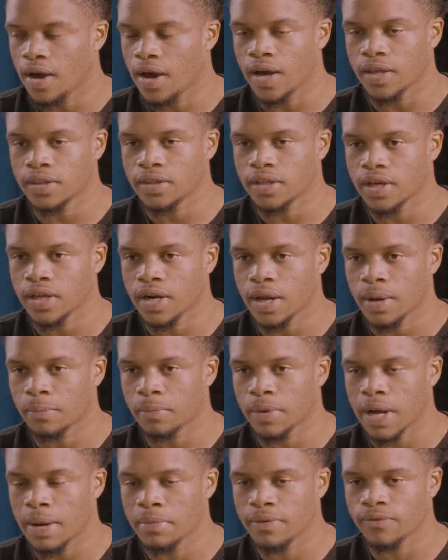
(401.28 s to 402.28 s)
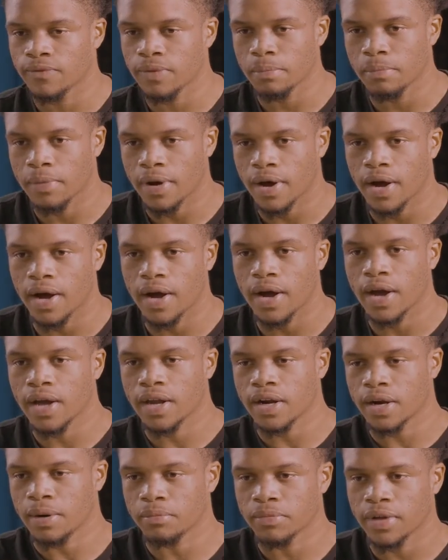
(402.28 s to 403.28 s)
And then I'm coming from behind,
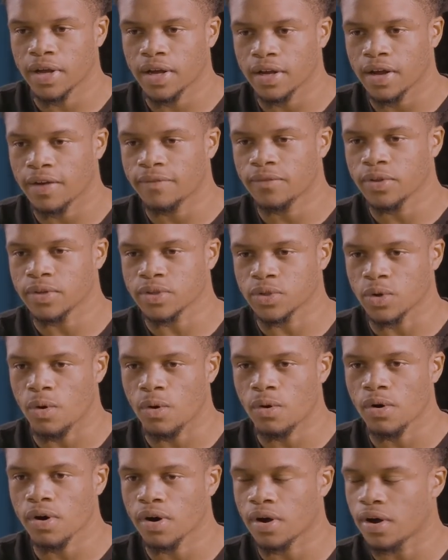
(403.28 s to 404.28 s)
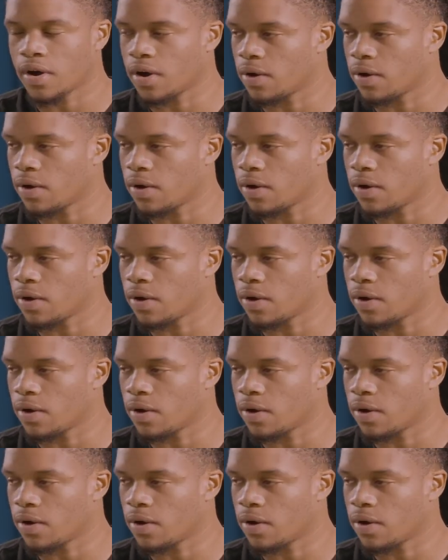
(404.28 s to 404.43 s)
and I'm like, I feel this aura